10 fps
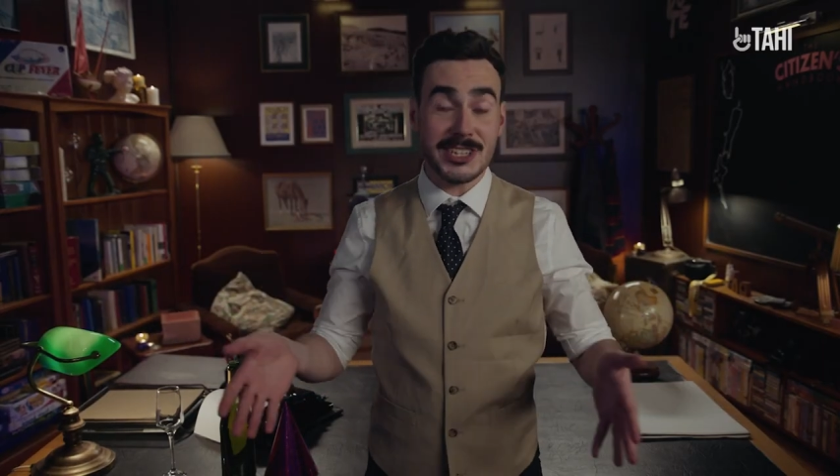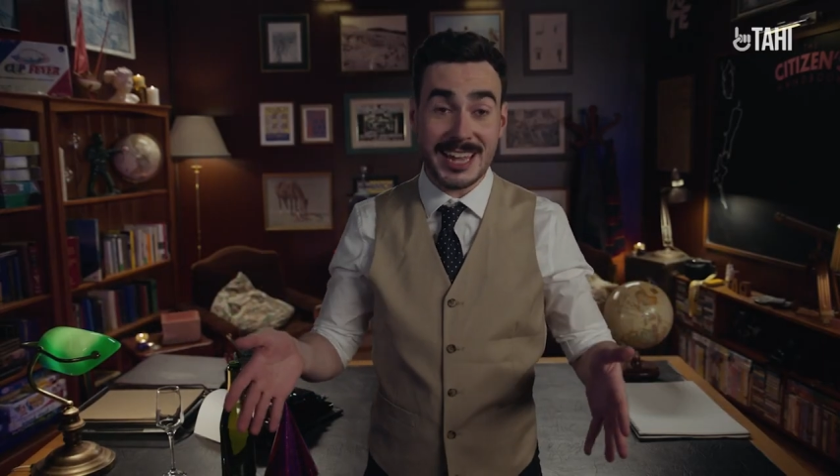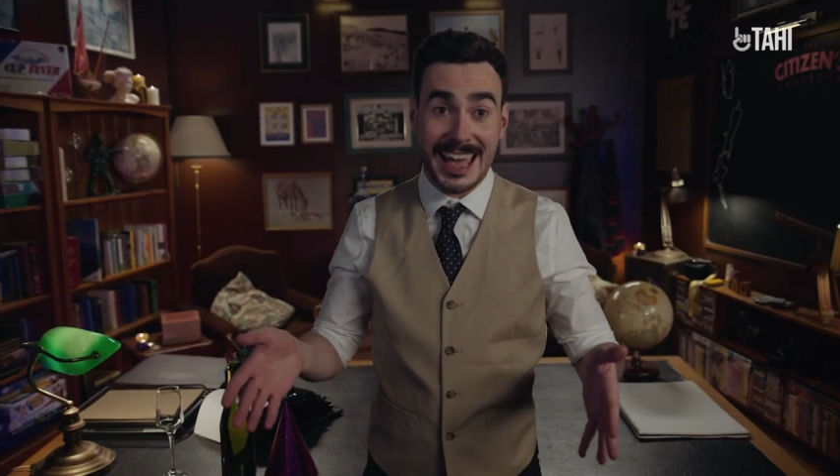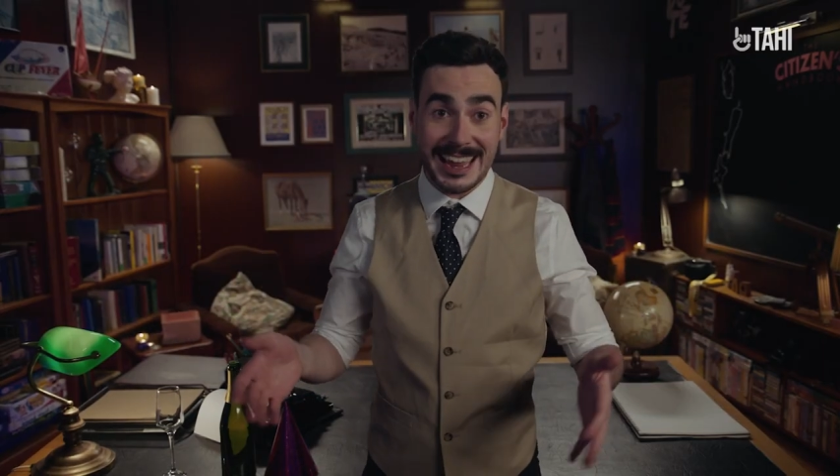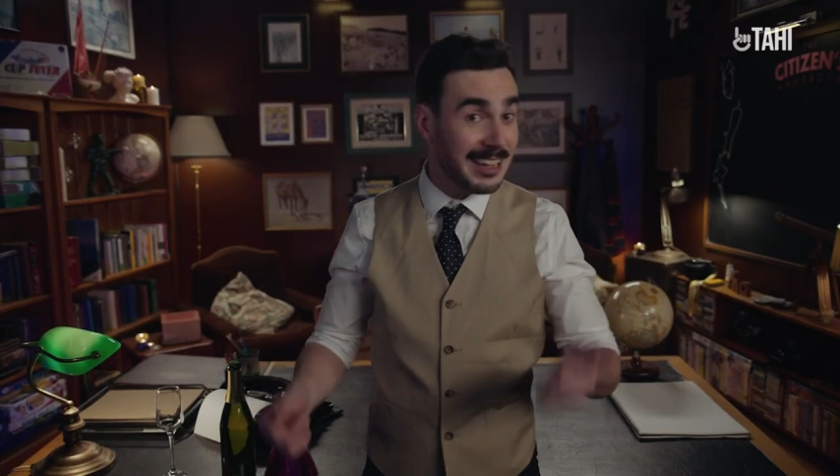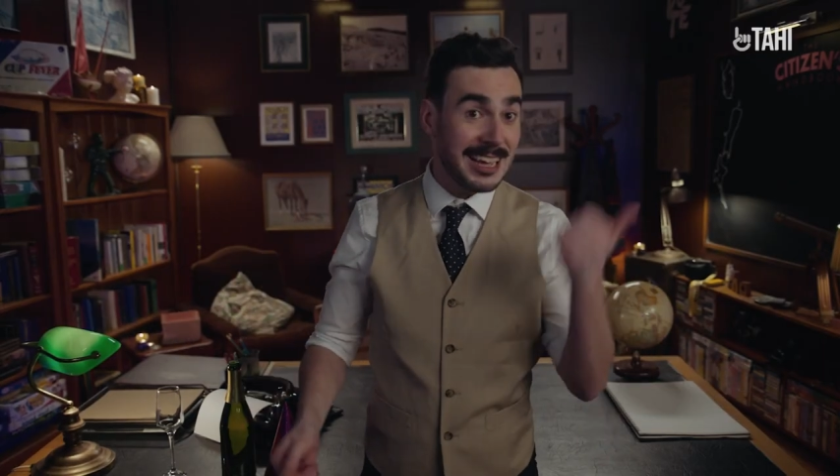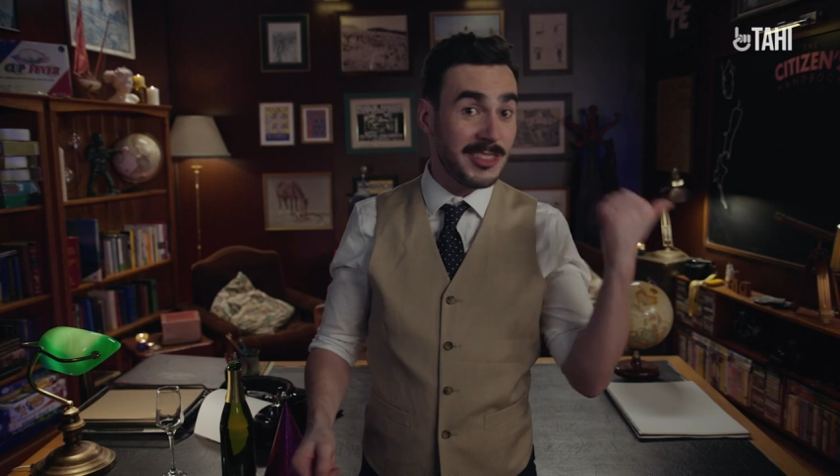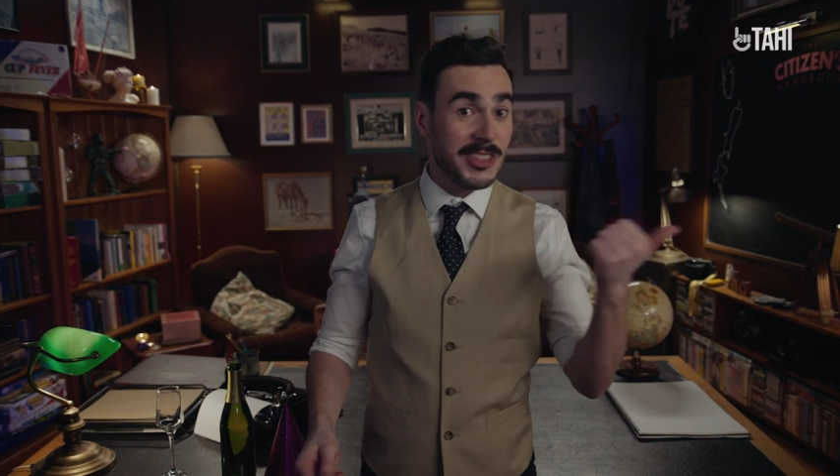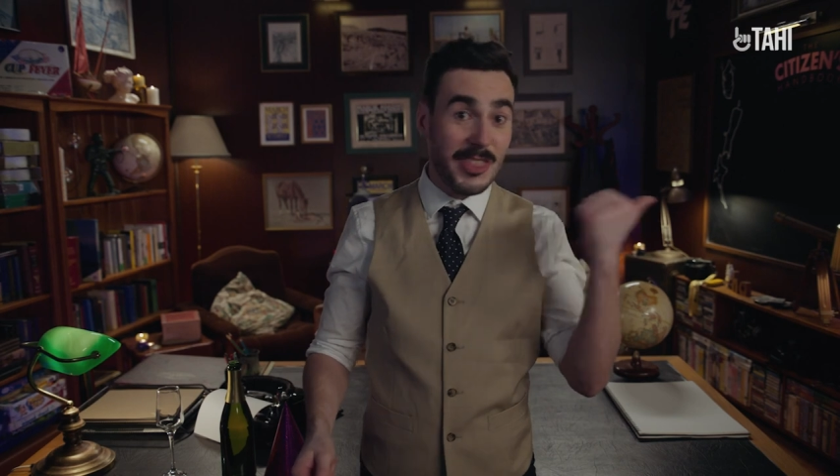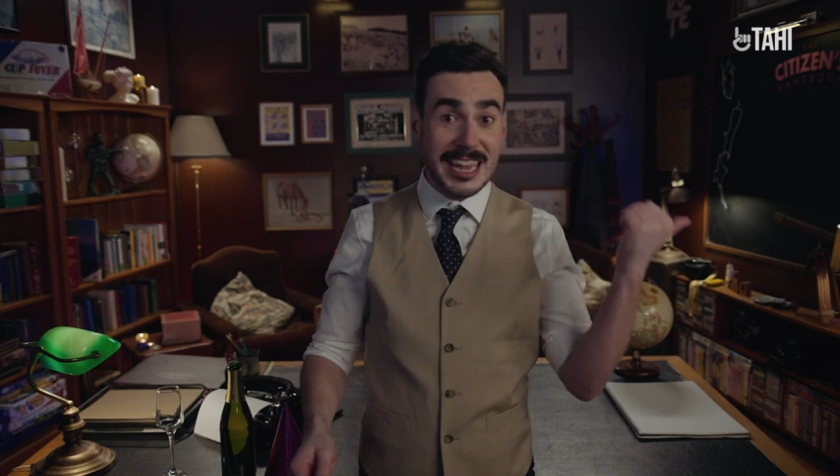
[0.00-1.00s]
today
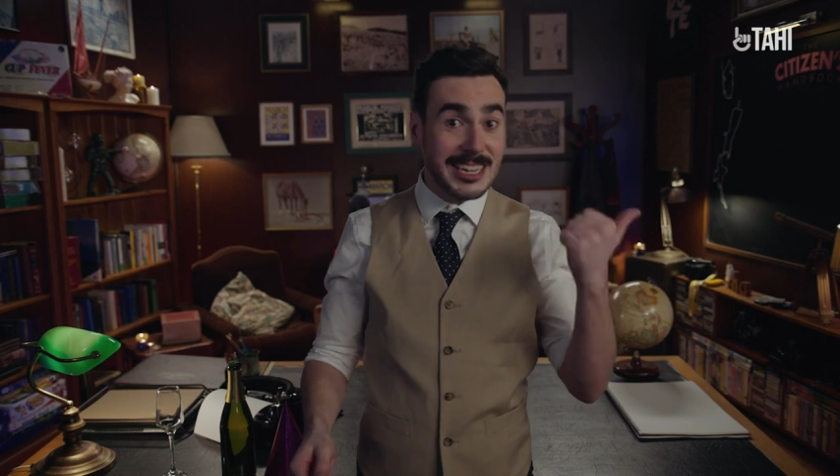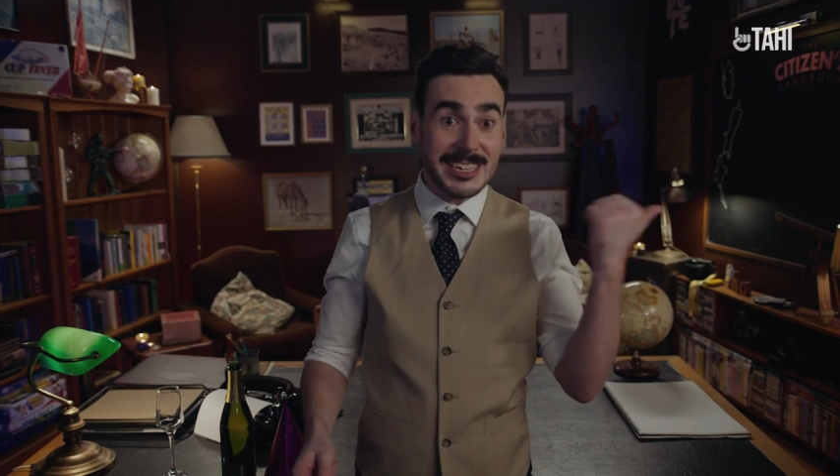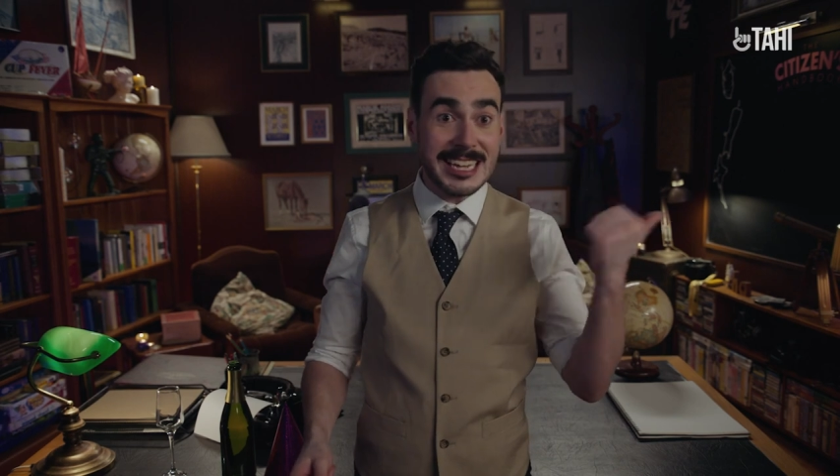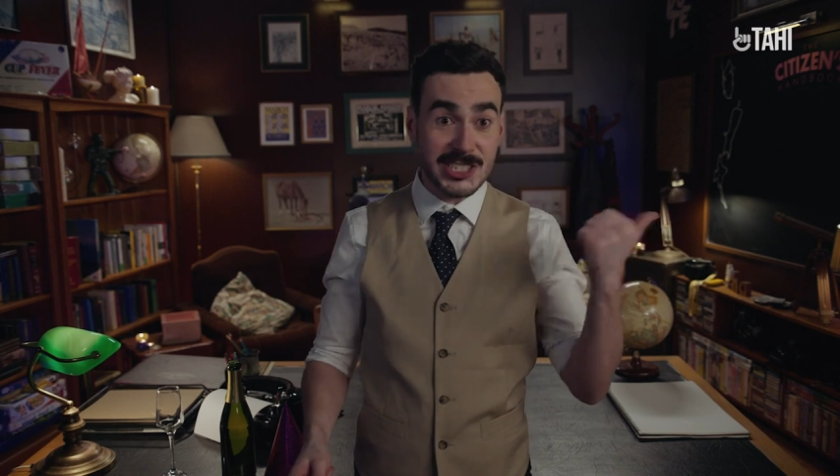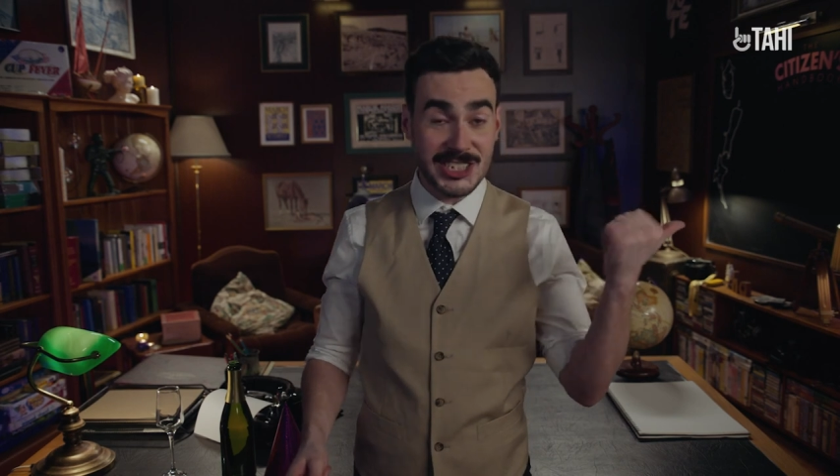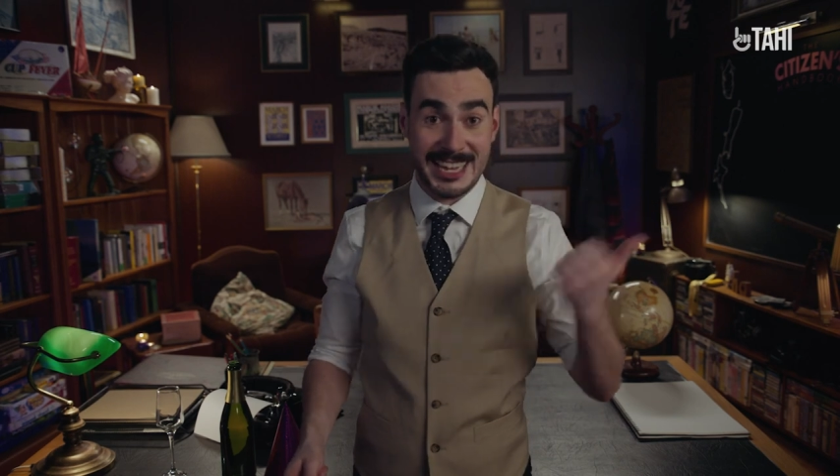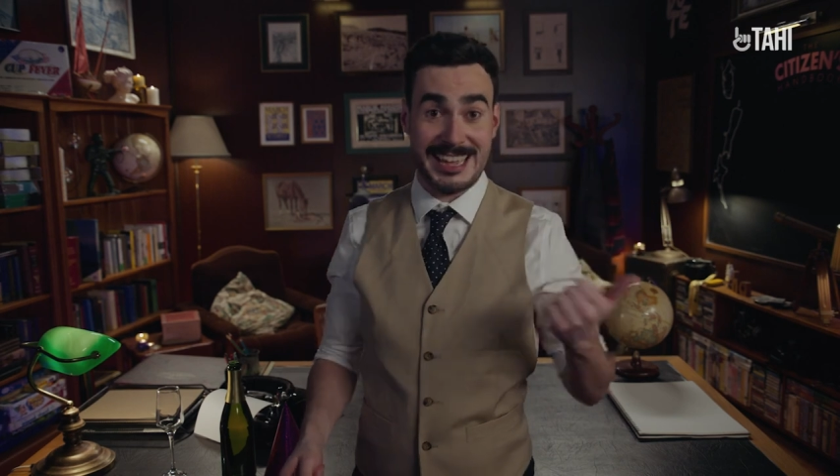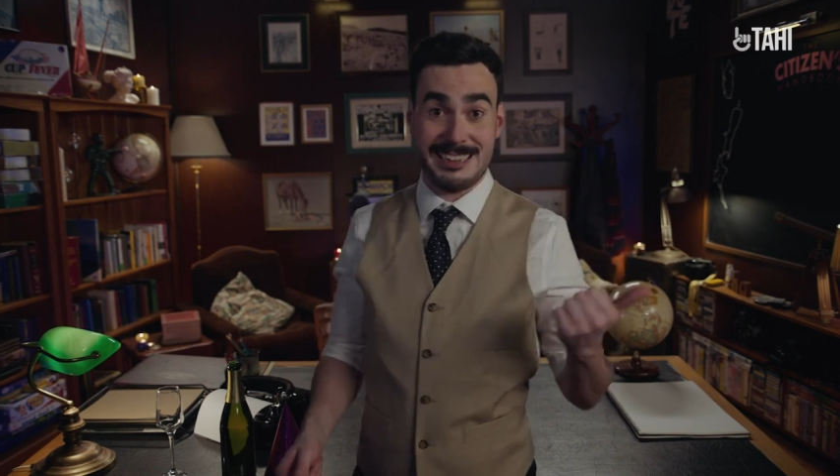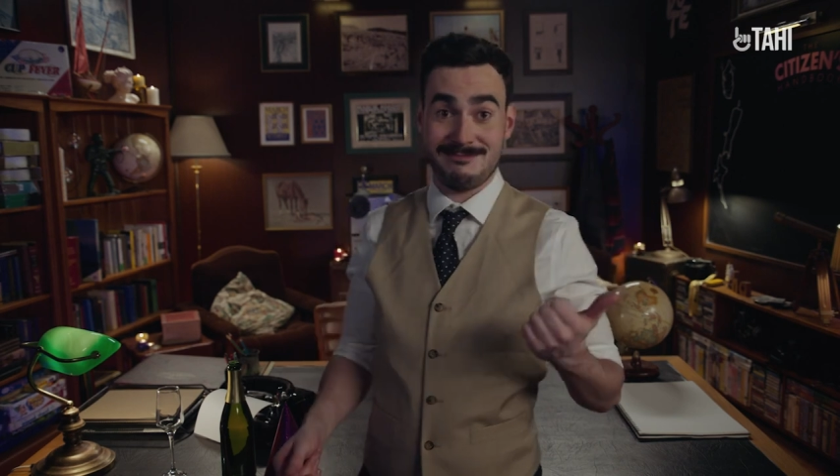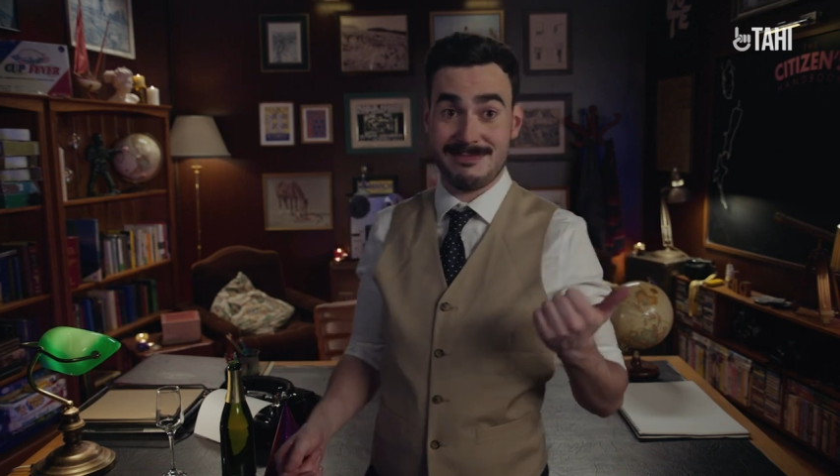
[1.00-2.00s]
that they did yesterday.